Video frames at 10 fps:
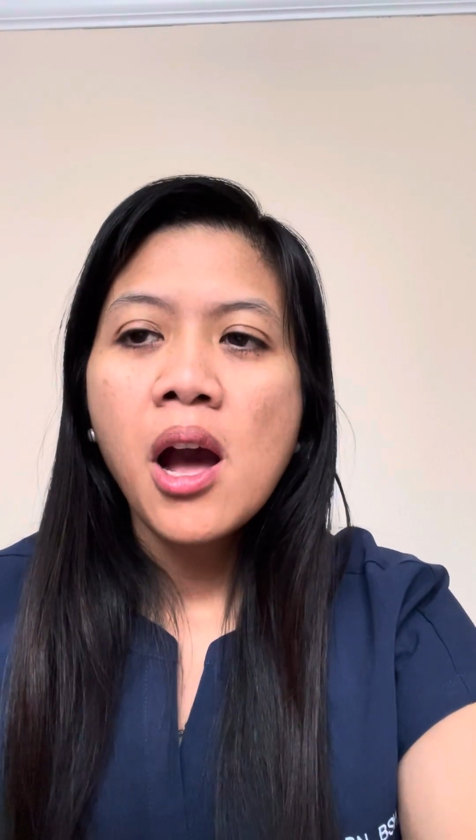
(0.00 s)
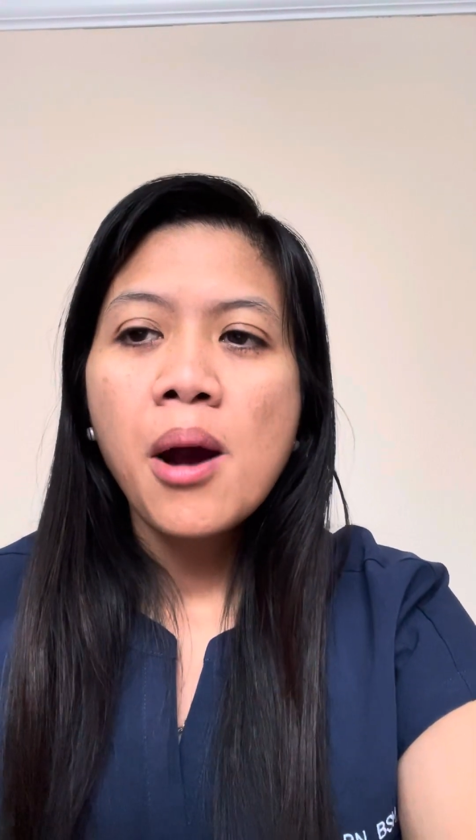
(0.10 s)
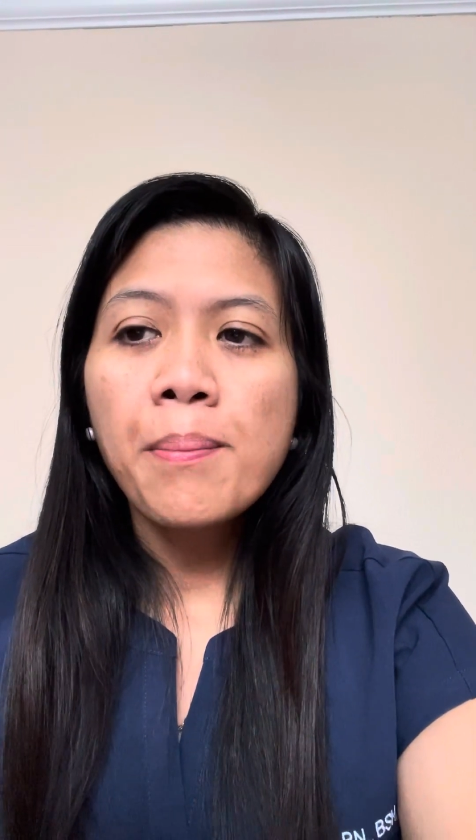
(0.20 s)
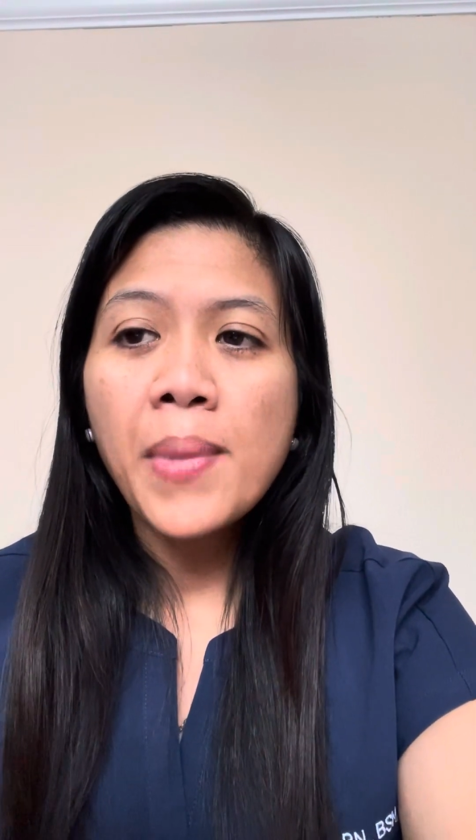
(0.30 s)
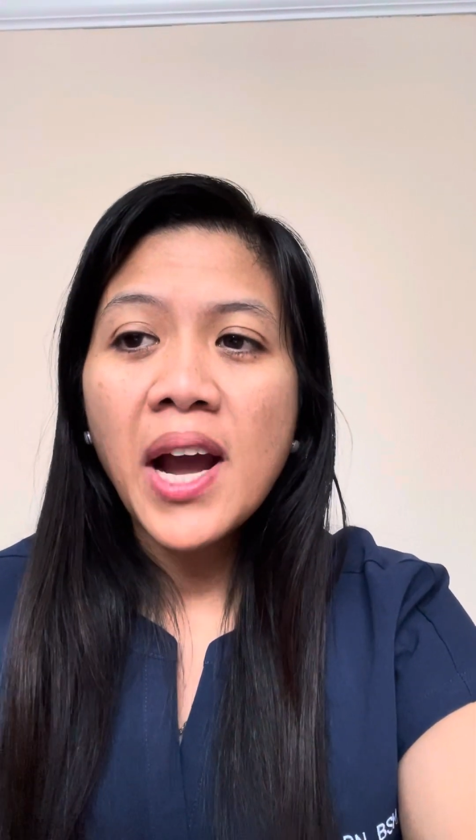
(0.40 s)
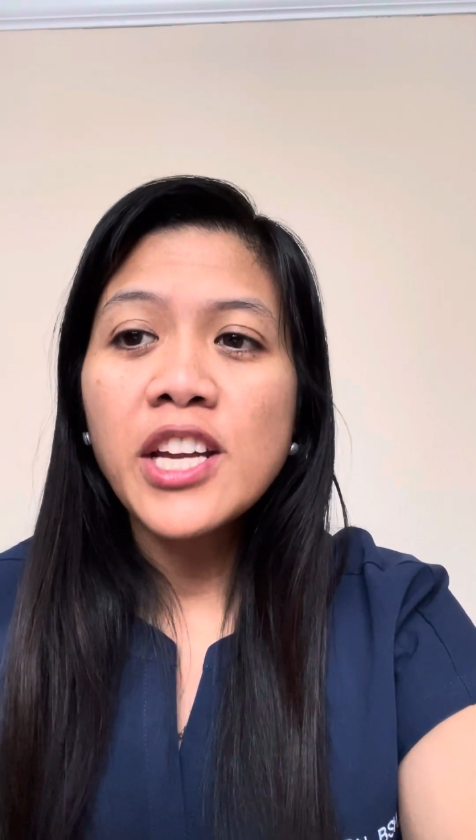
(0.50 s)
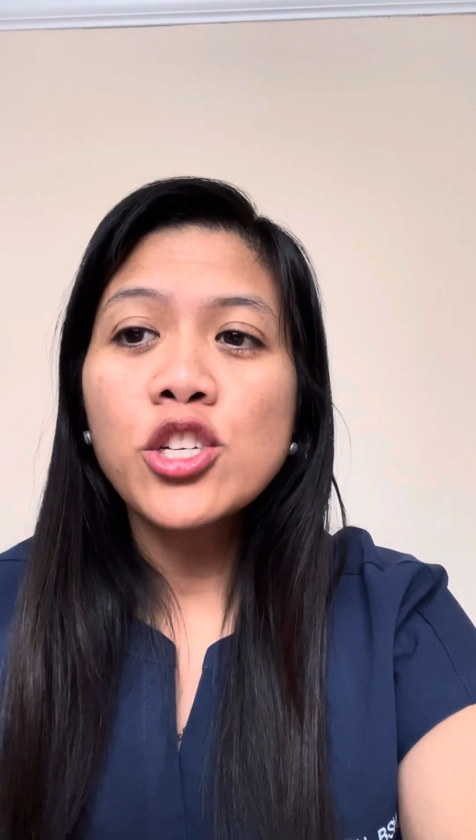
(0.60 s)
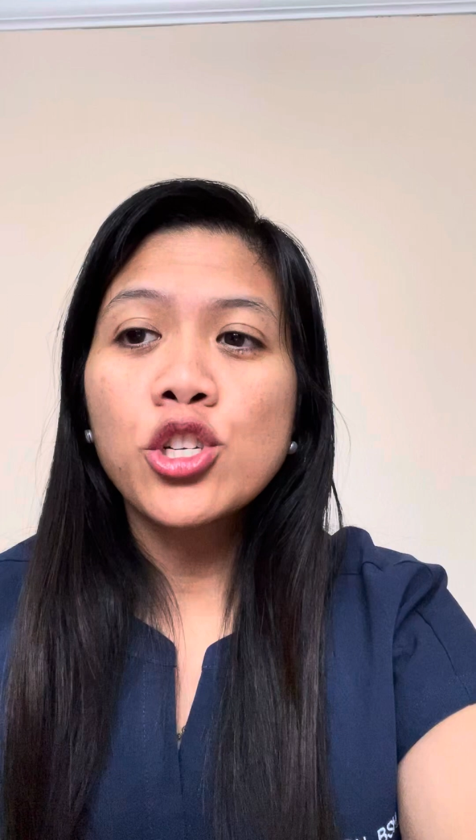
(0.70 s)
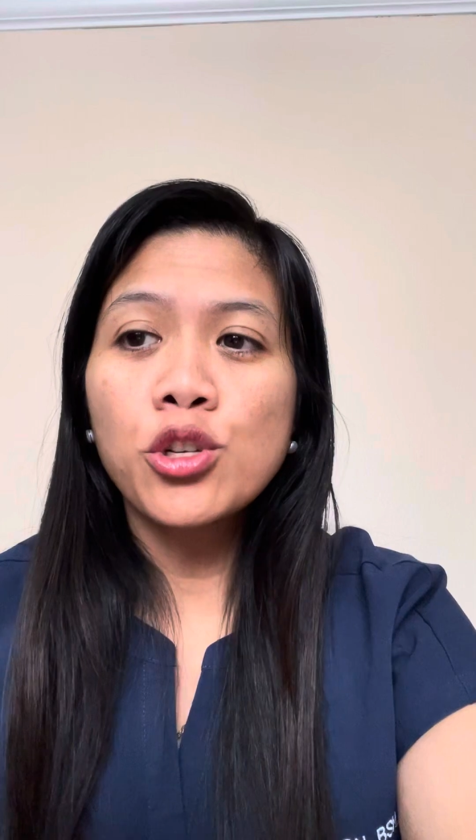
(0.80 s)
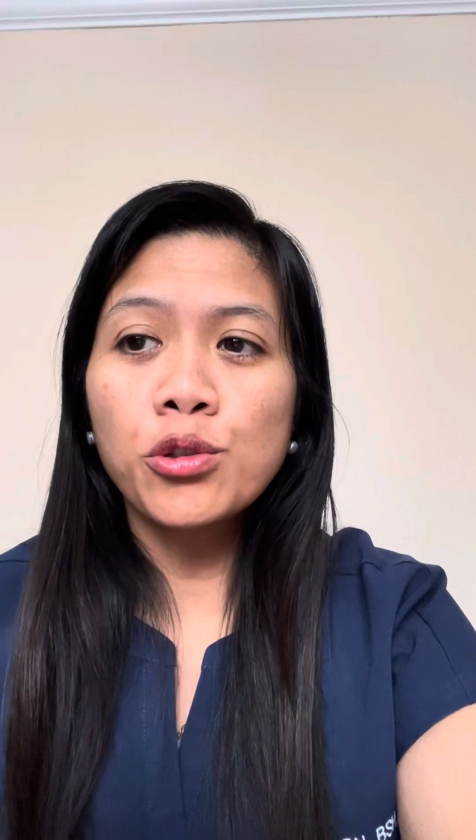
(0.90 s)
My
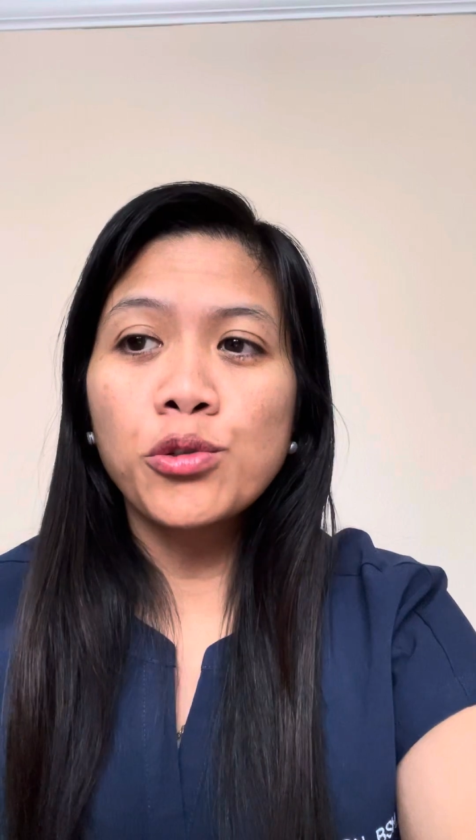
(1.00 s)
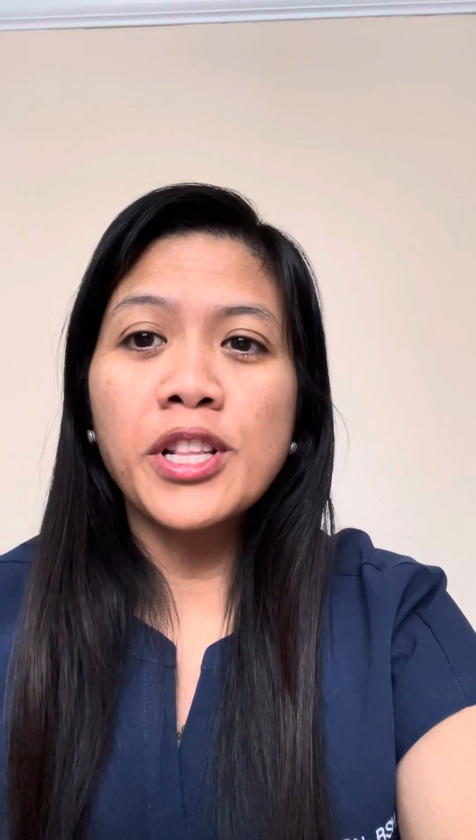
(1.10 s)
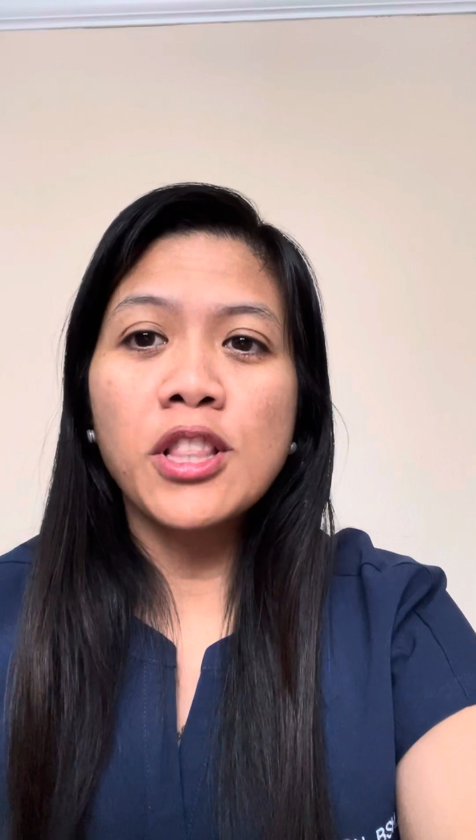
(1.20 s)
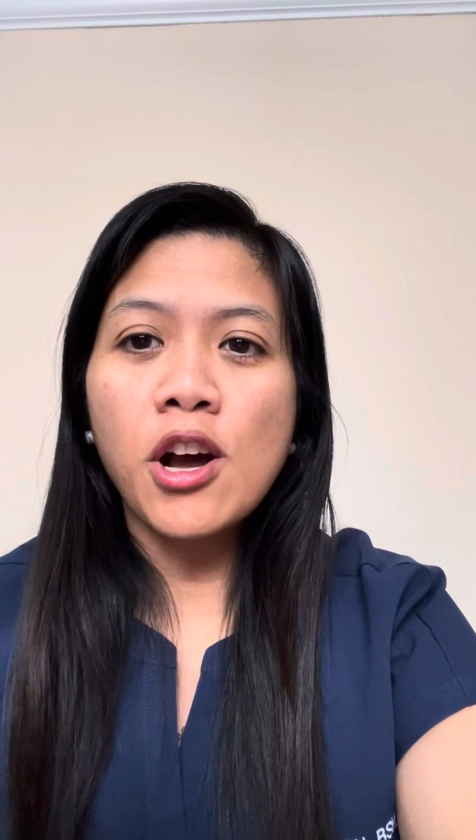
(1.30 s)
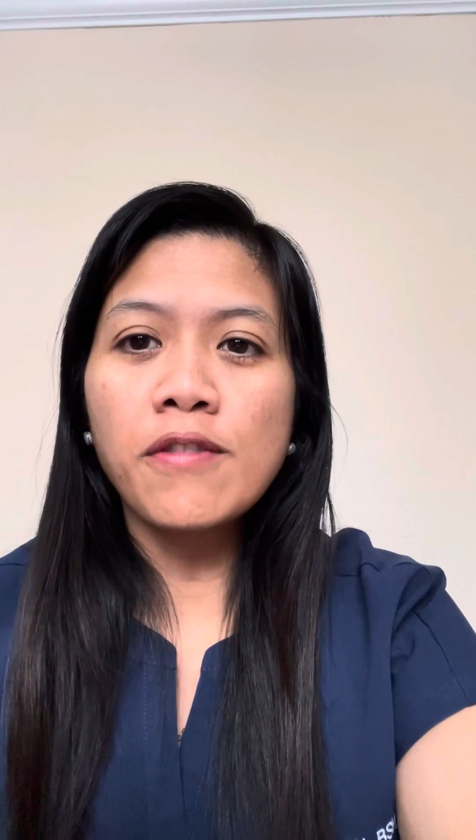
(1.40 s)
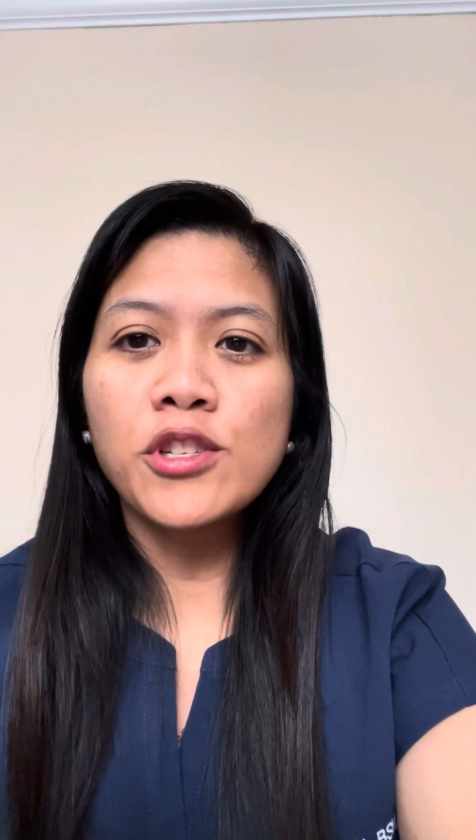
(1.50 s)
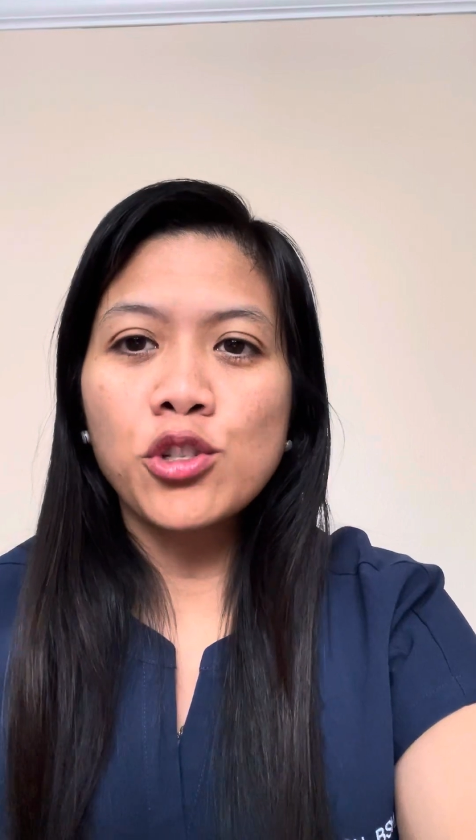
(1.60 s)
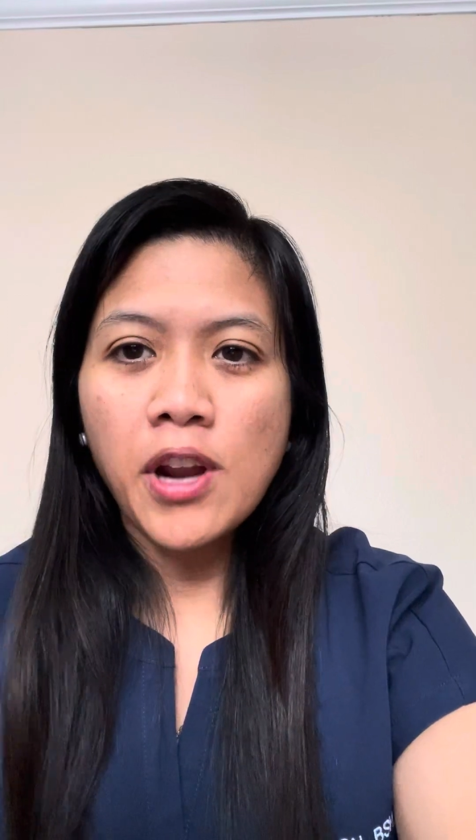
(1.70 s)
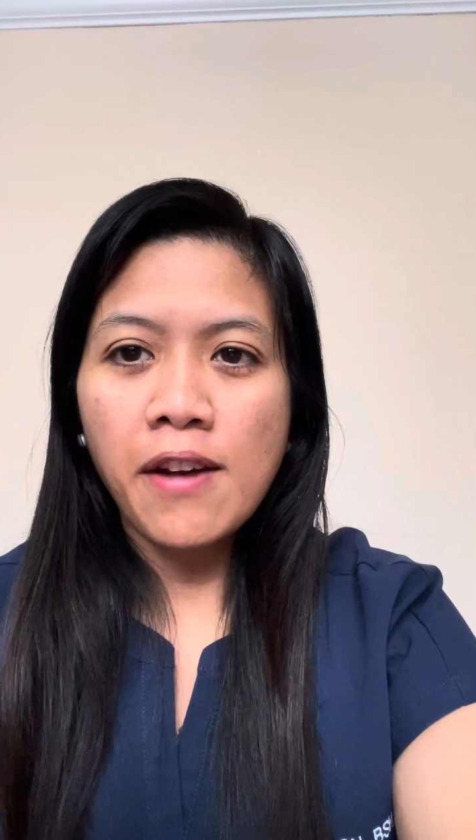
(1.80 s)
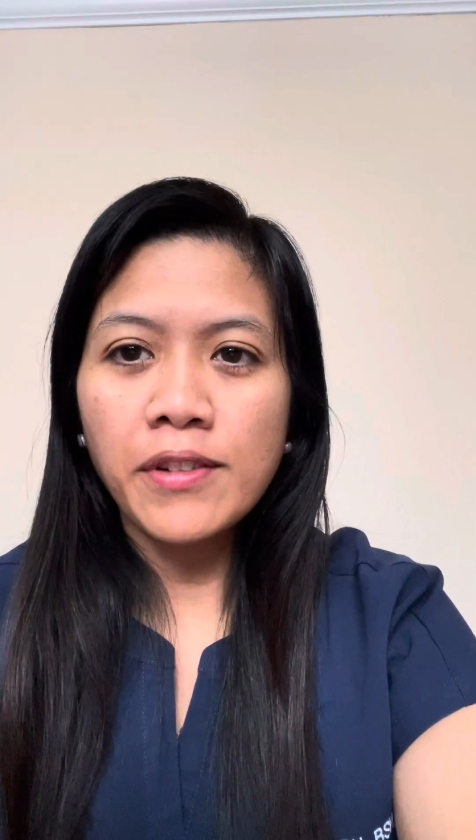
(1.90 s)
children loves
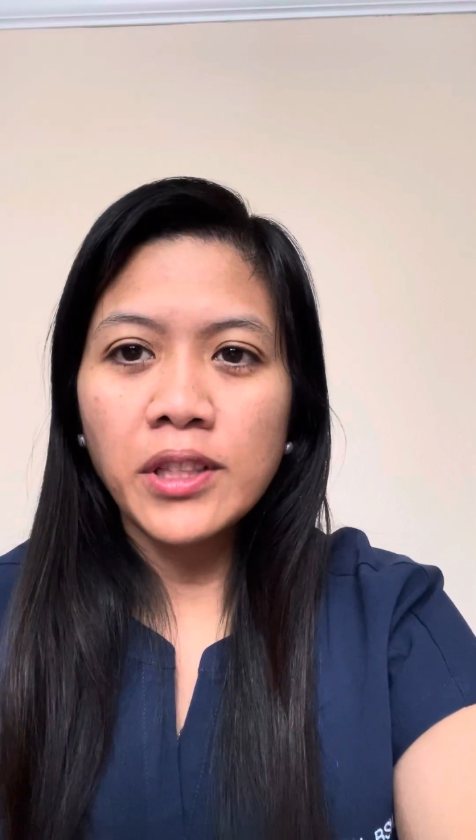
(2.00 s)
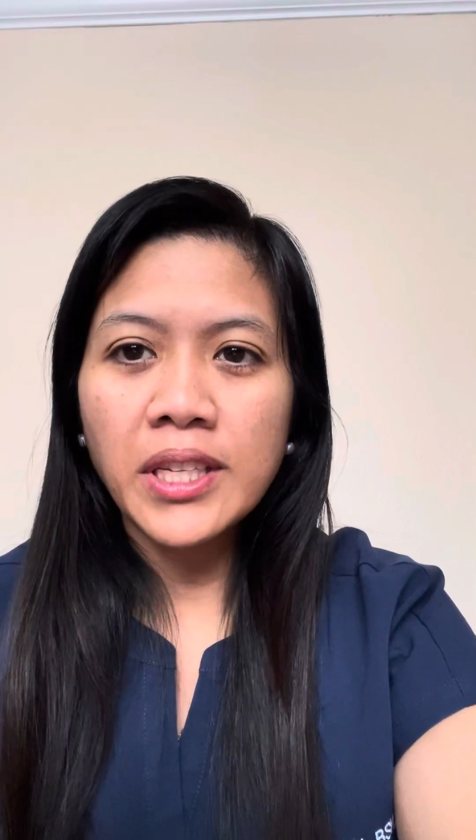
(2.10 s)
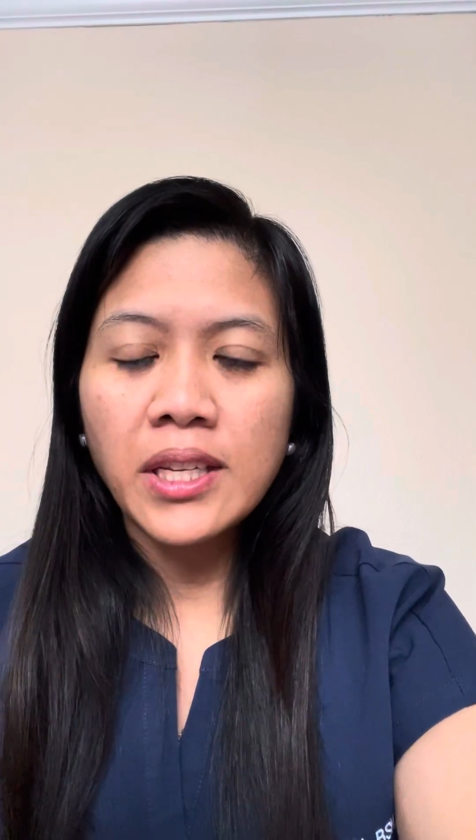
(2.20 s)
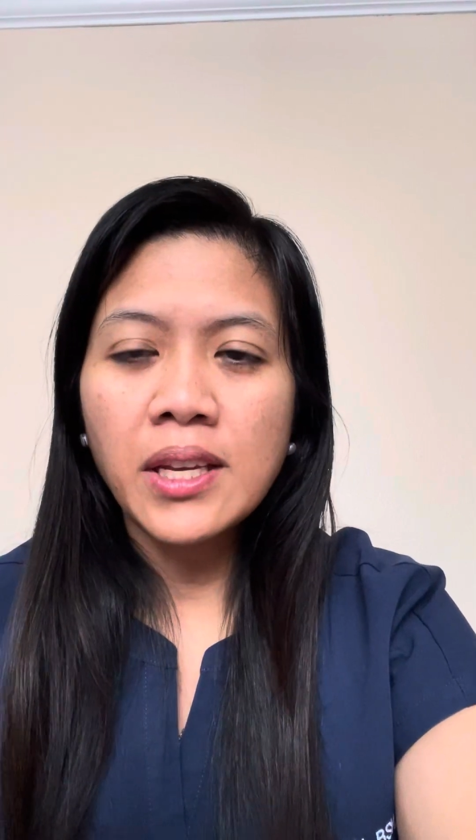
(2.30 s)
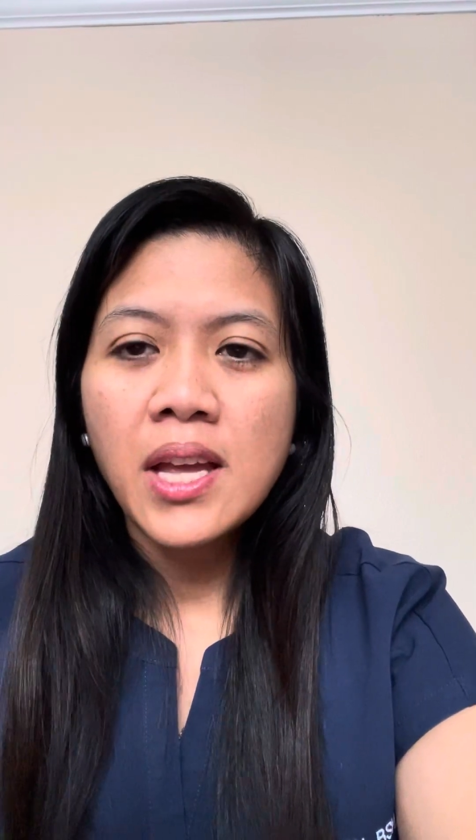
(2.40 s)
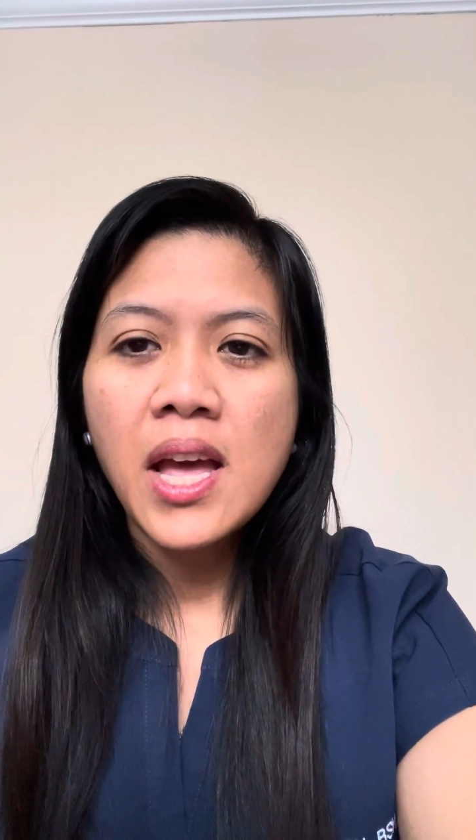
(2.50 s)
traveling,